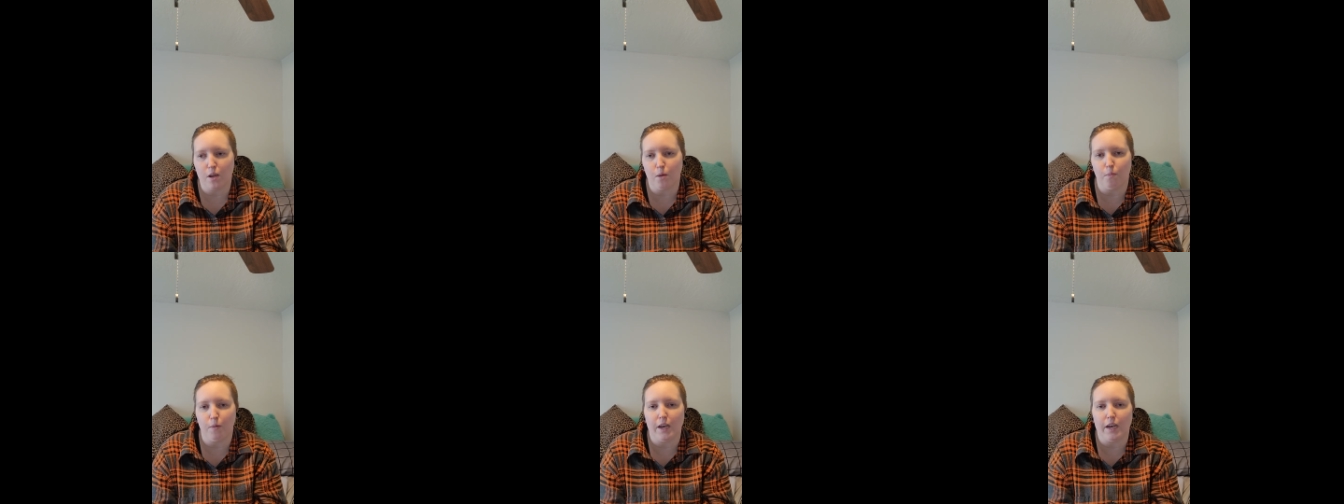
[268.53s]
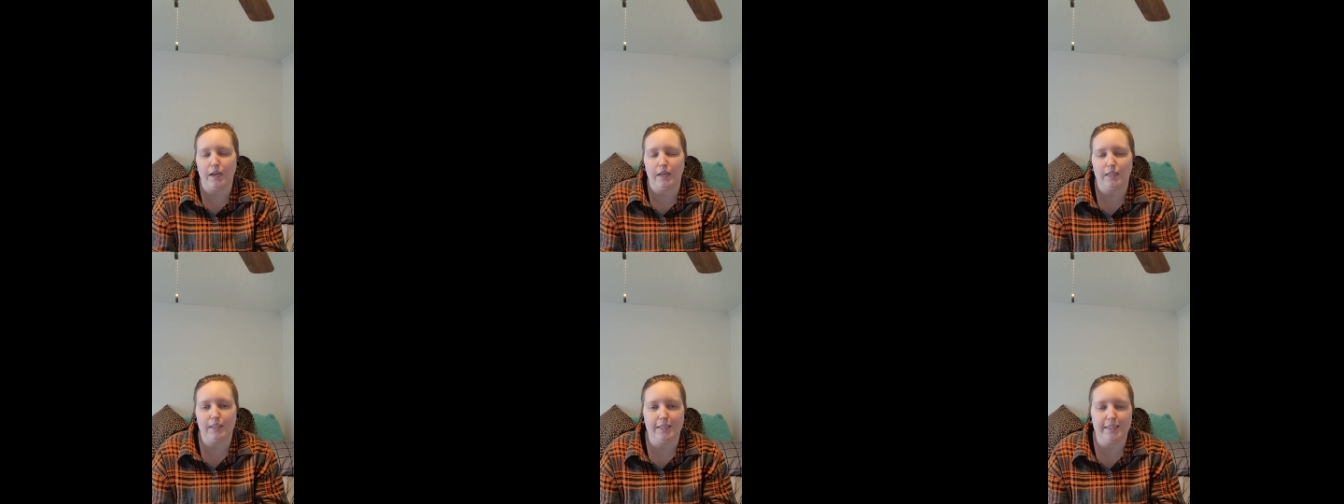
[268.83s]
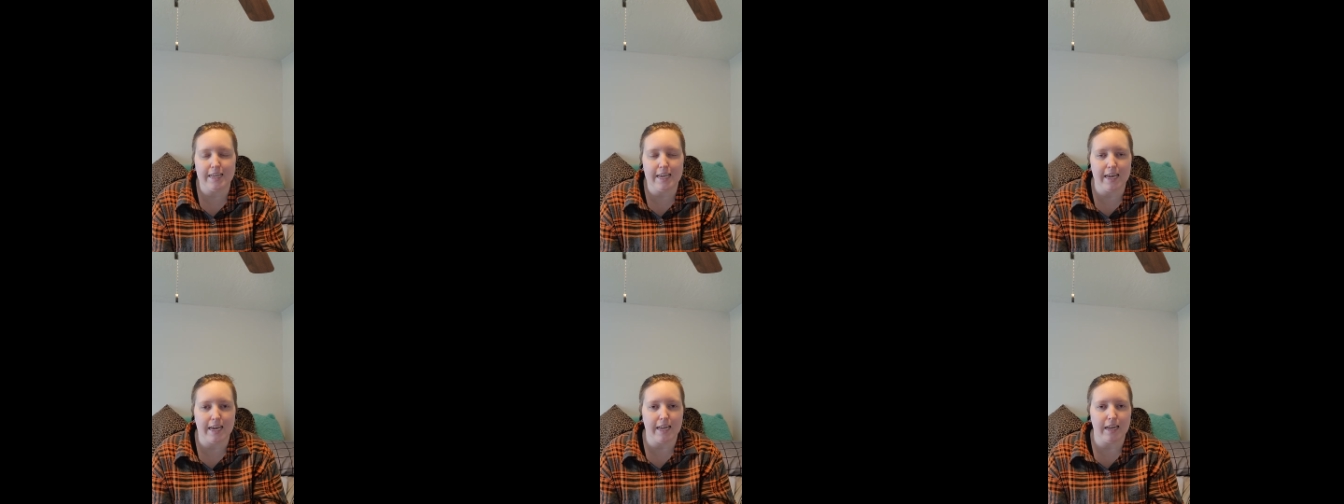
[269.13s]
and we didn't
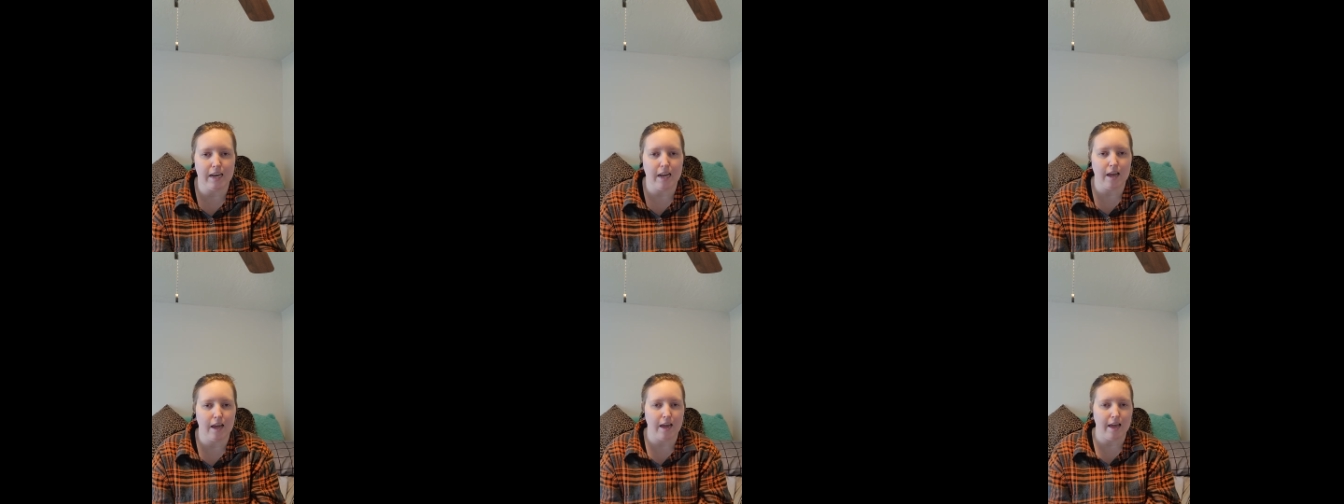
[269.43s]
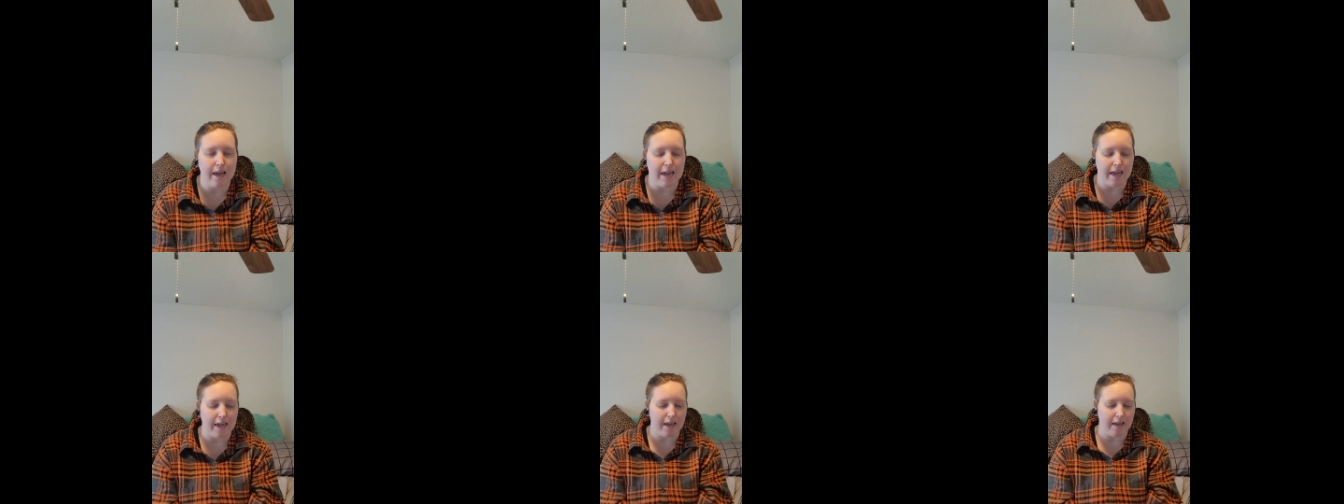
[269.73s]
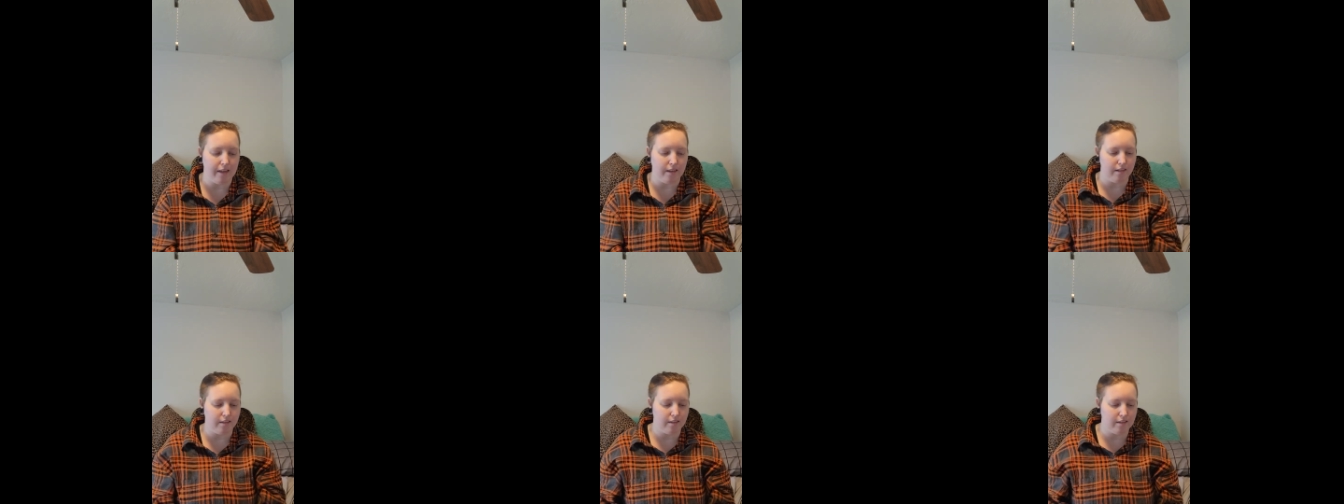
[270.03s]
see it.
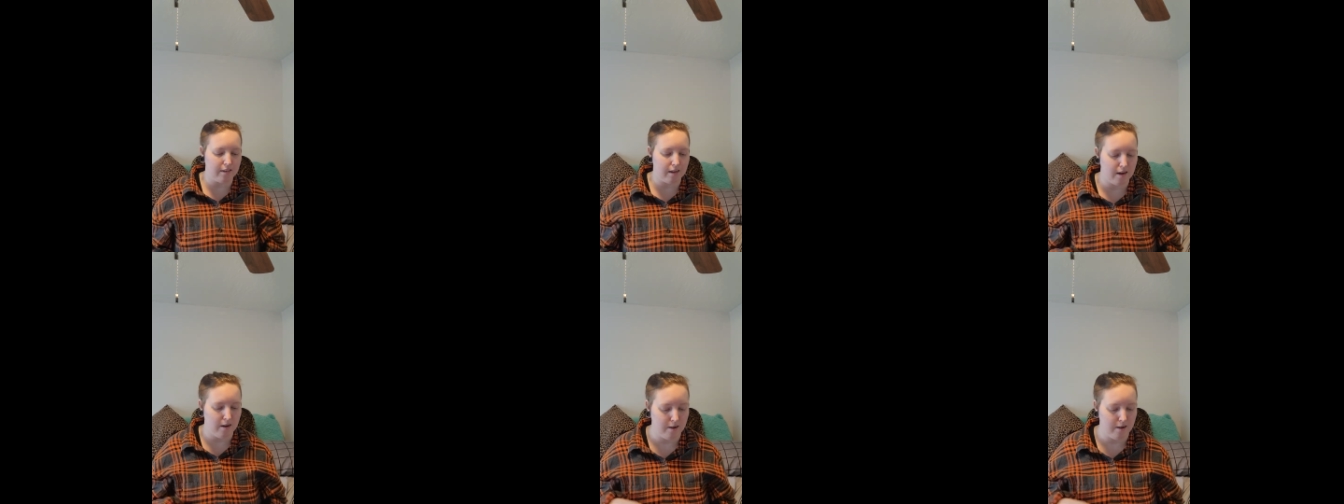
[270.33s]
And